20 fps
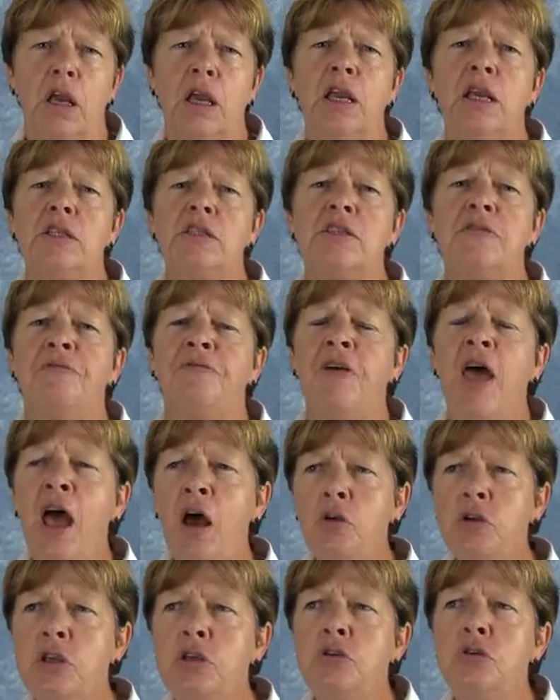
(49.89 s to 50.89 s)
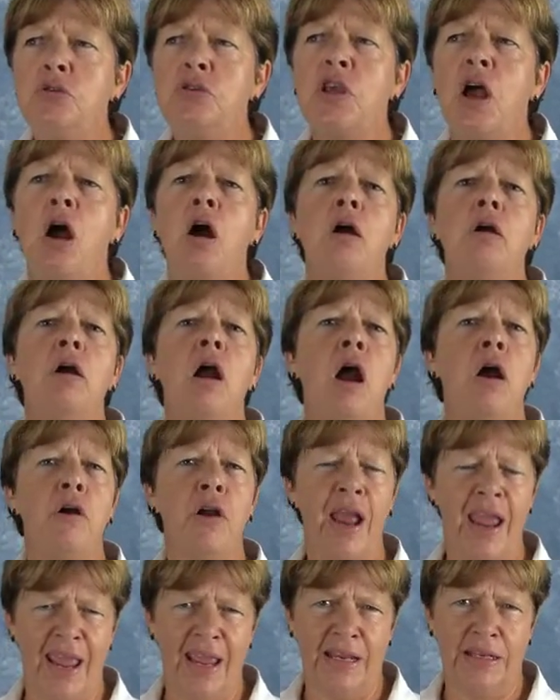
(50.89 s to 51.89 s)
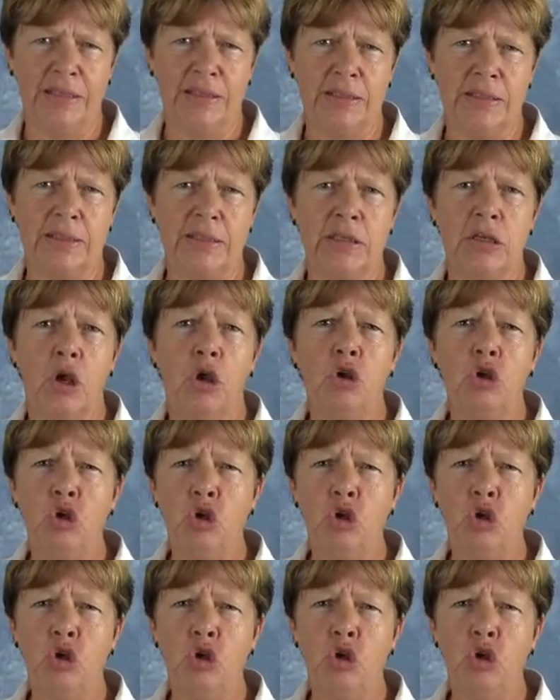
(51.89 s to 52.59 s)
Its values are our ends.